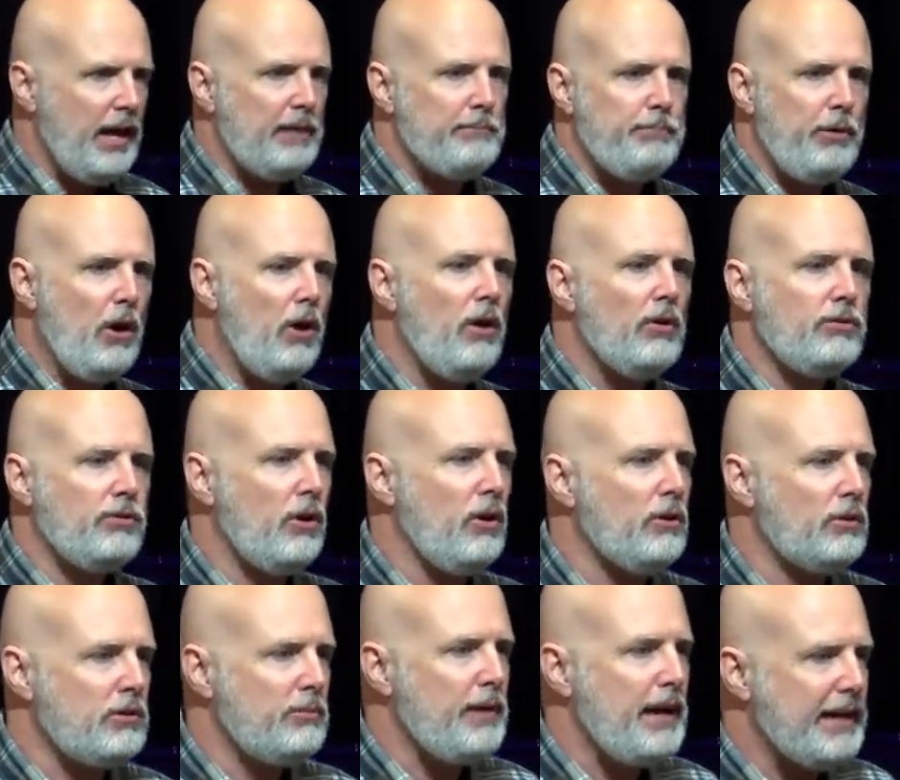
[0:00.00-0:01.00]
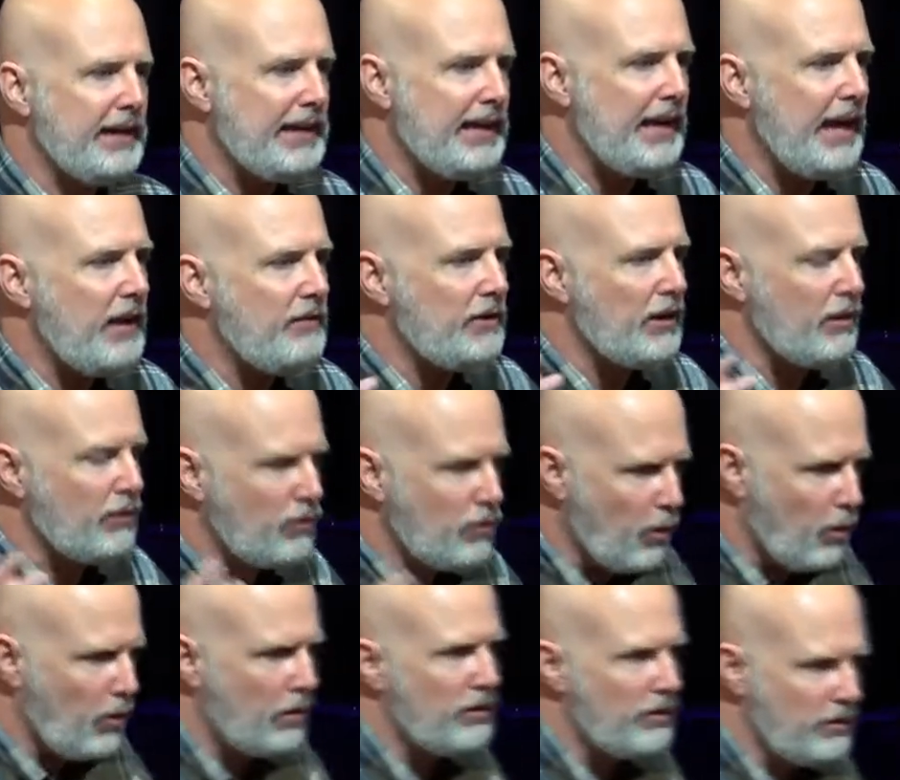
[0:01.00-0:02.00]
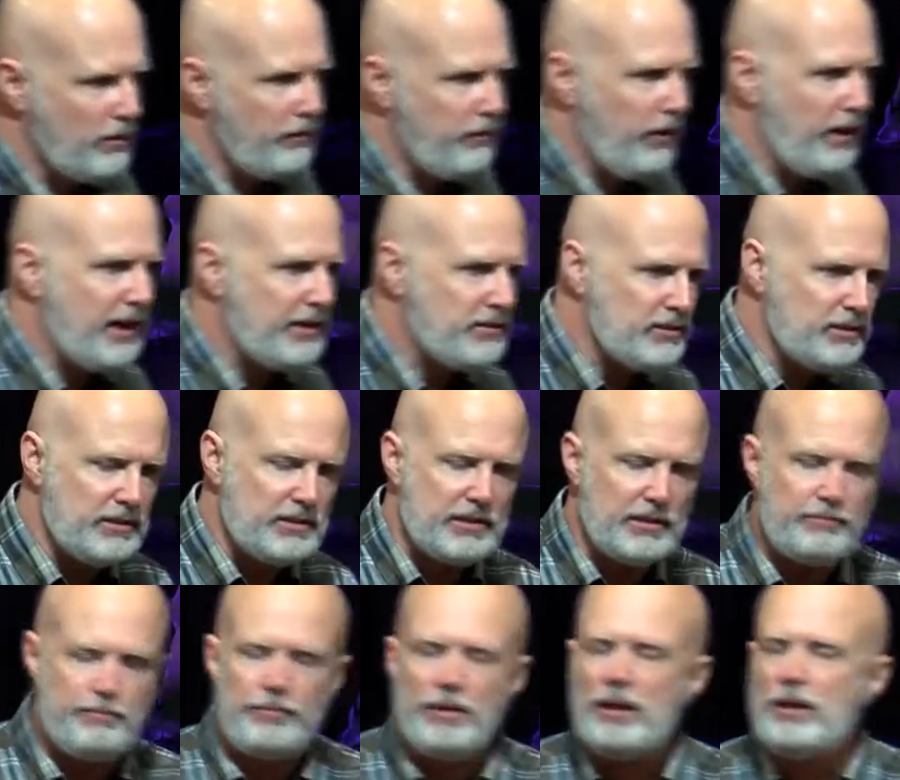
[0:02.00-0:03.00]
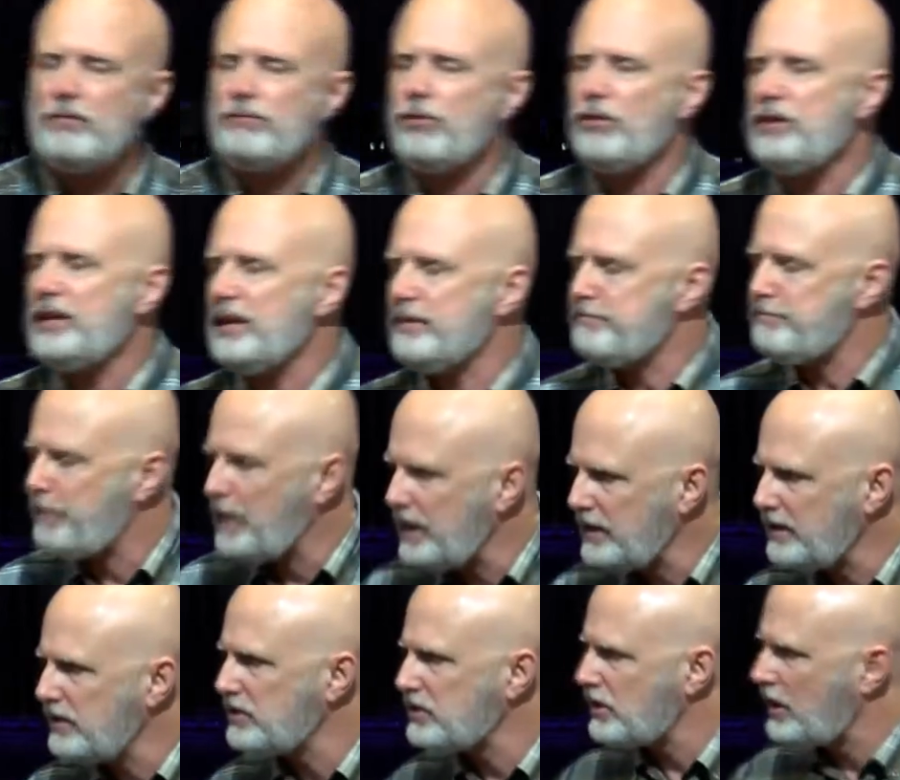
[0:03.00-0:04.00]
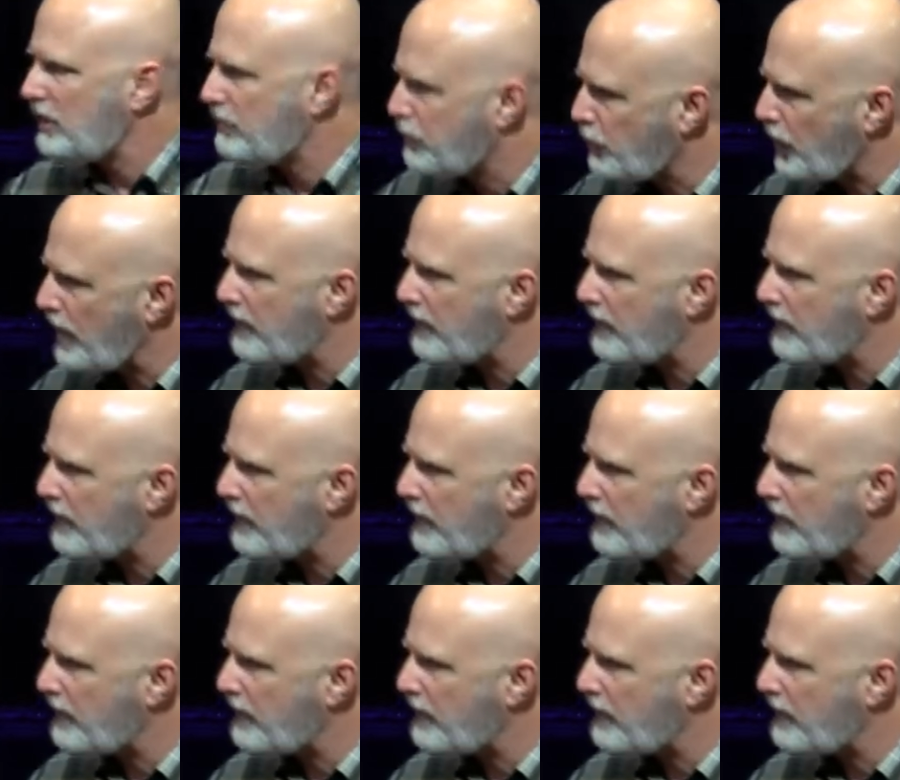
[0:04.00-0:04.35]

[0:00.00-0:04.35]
And Paul talked about get, having a thorn in the flesh, and he said, "For the abundance of